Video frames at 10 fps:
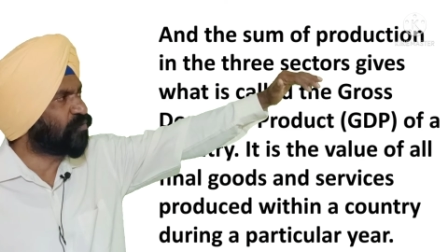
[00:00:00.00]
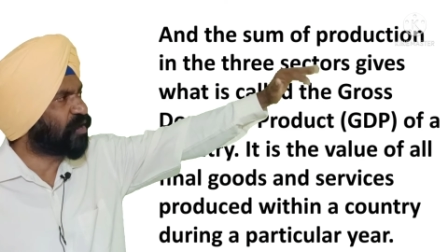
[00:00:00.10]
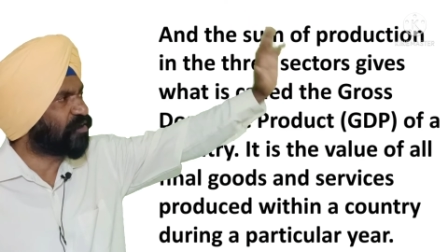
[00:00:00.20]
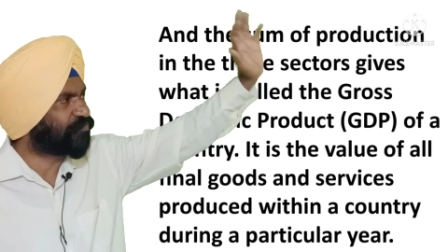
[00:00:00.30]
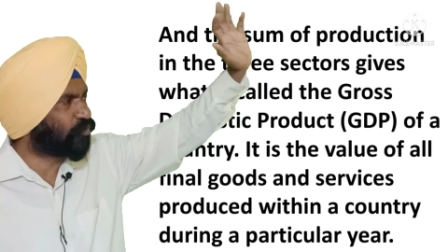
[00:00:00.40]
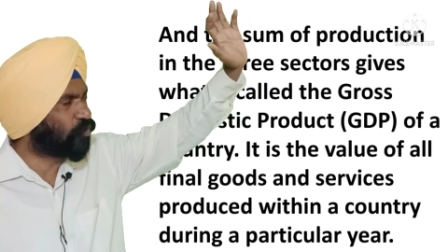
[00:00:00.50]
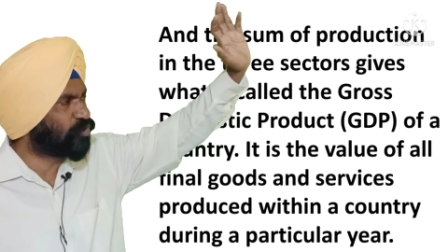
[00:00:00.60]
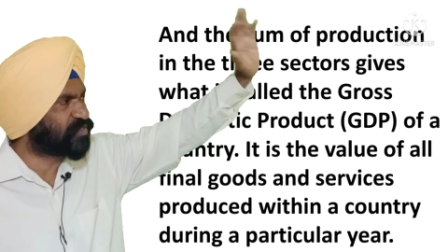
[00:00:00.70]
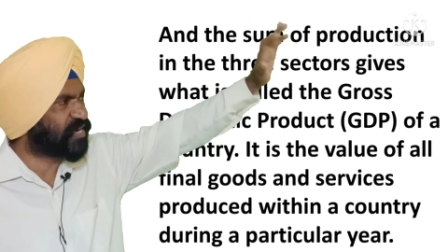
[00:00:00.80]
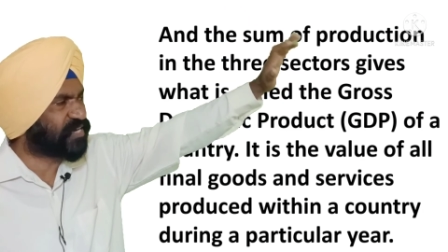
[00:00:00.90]
of
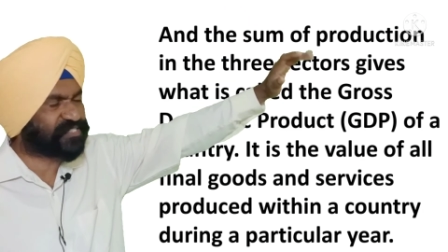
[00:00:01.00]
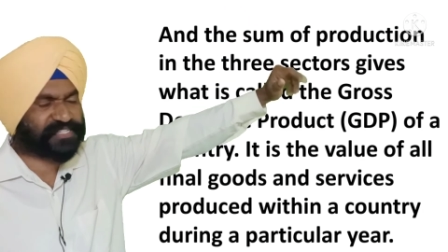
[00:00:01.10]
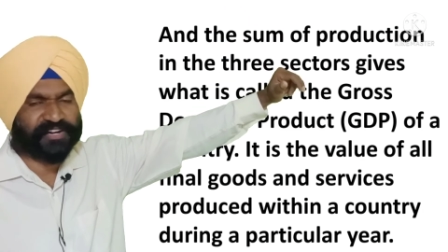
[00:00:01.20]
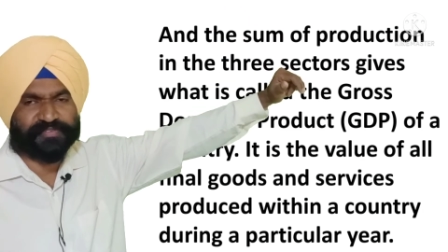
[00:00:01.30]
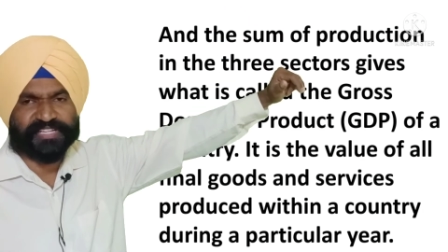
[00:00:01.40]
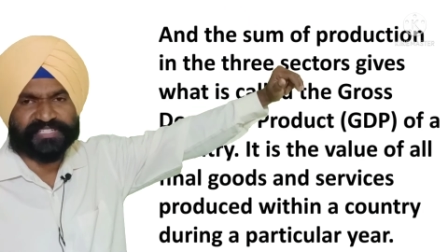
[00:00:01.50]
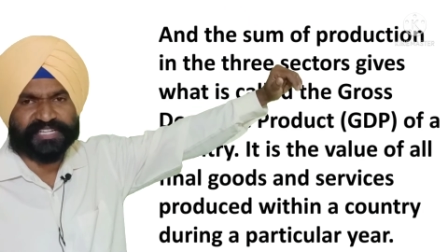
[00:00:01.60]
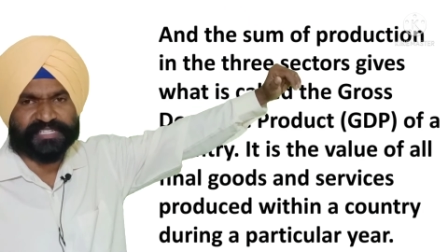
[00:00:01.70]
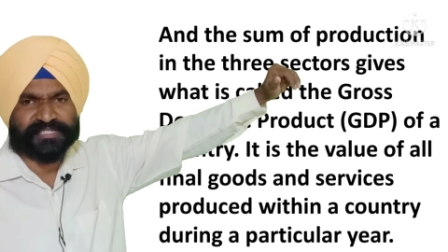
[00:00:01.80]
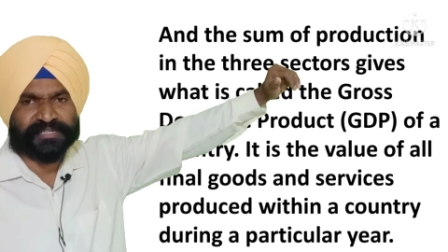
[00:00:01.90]
goods and
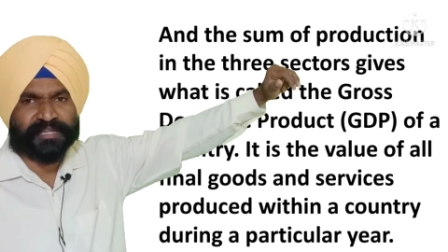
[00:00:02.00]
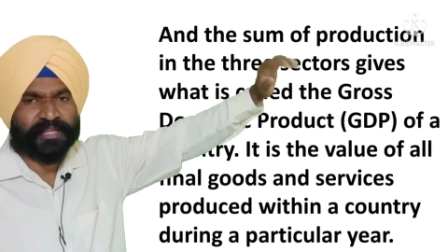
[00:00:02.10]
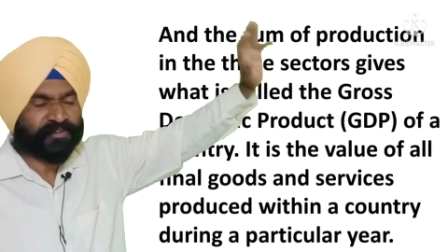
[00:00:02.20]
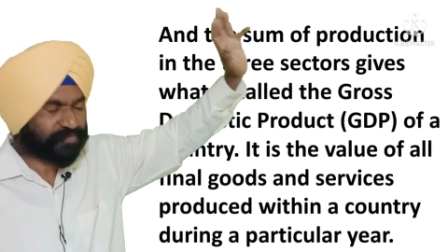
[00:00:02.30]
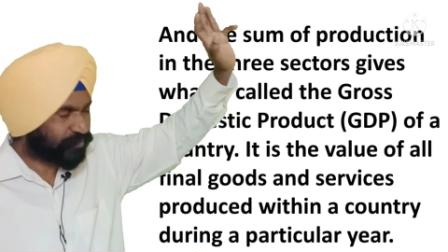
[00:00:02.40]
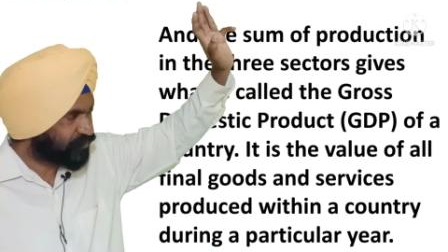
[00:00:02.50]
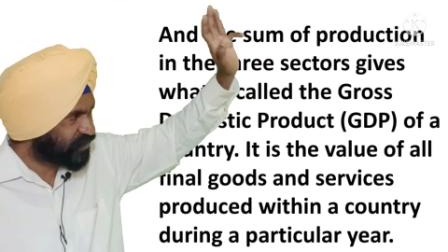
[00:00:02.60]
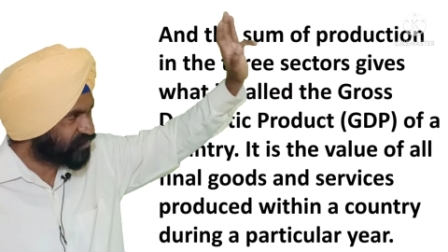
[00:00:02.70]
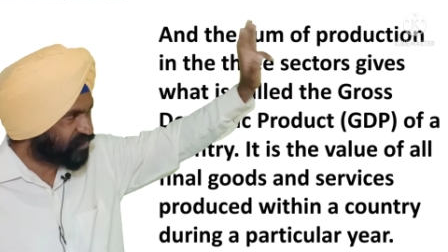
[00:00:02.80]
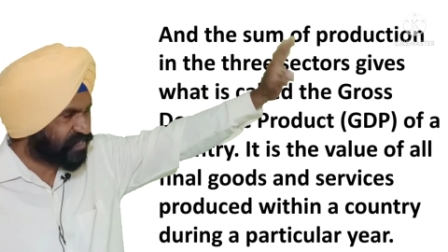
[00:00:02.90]
services from
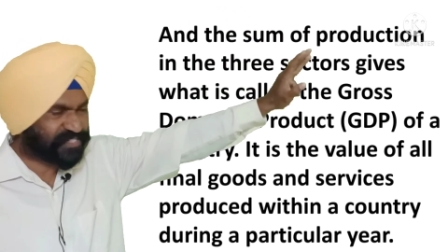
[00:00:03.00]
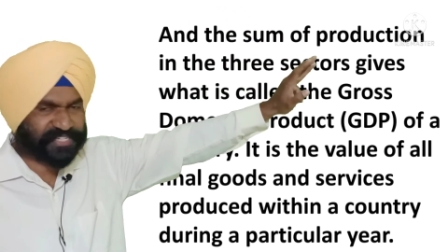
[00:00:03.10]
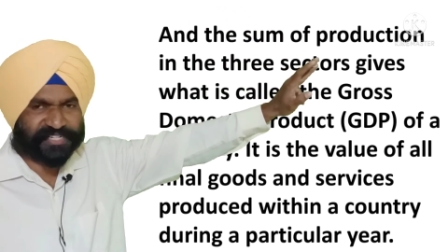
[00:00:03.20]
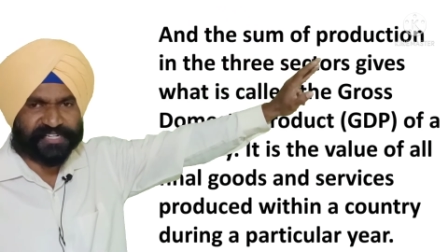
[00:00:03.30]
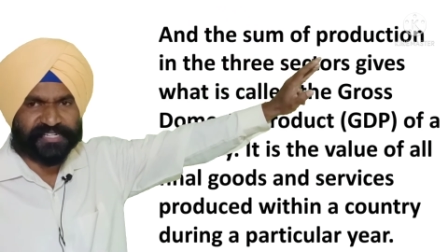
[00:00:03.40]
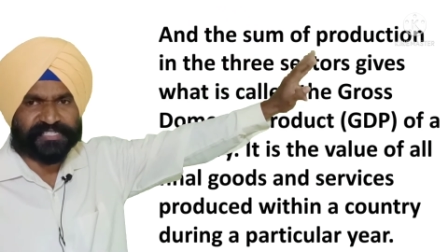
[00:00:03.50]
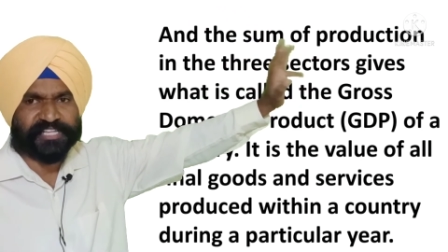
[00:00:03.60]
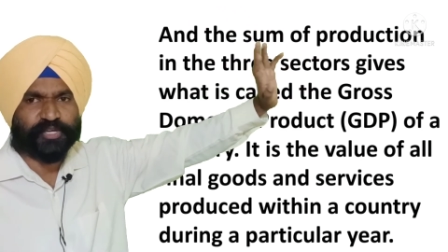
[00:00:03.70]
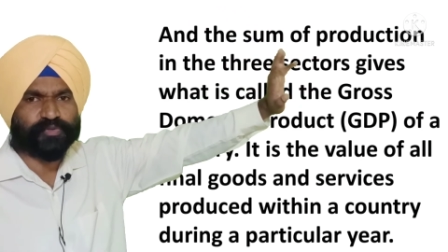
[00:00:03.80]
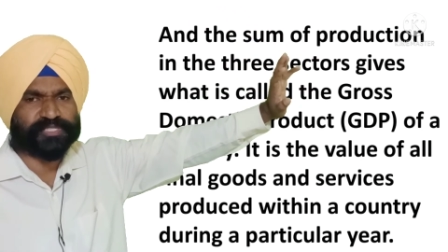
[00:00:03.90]
these three sectors
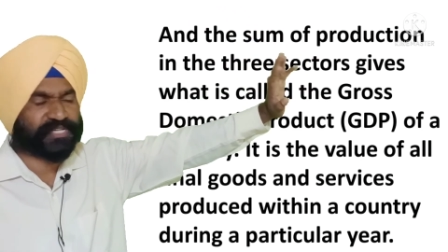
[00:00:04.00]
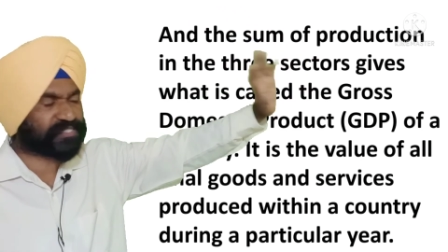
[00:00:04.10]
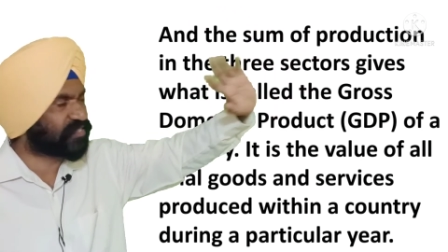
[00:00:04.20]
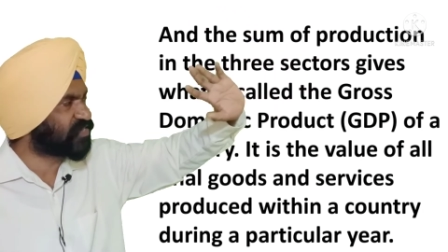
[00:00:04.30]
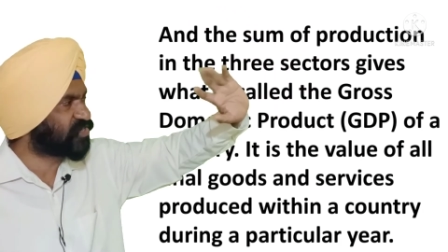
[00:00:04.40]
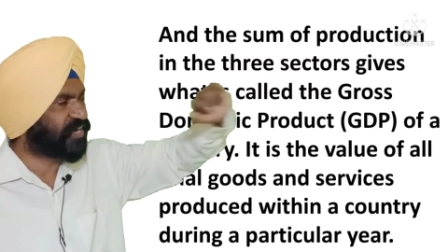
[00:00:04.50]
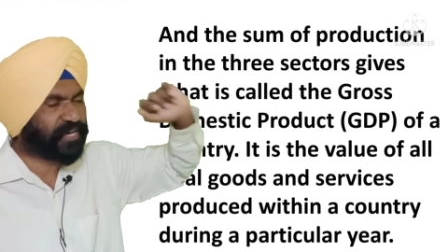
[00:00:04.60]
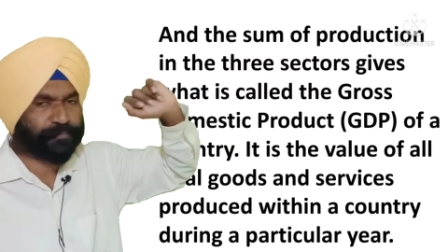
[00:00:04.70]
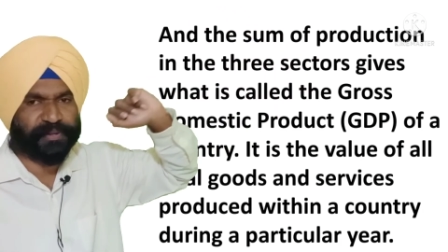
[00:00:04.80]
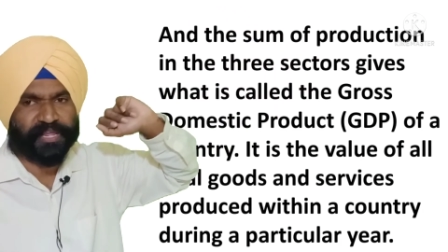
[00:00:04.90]
gives us the
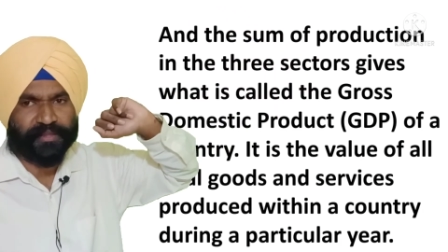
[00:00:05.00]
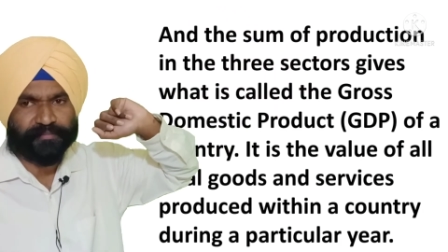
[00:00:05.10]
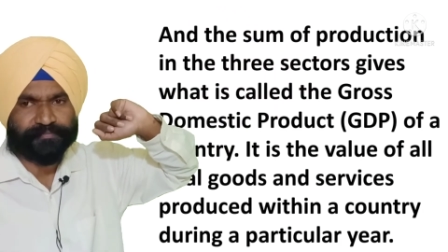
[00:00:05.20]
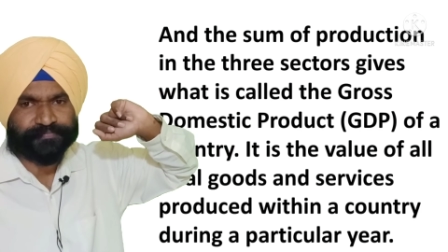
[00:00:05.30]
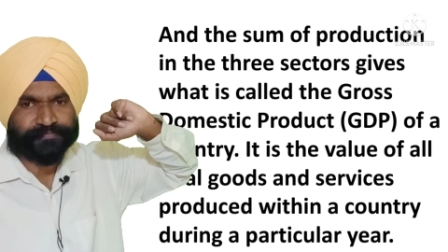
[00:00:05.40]
GDP.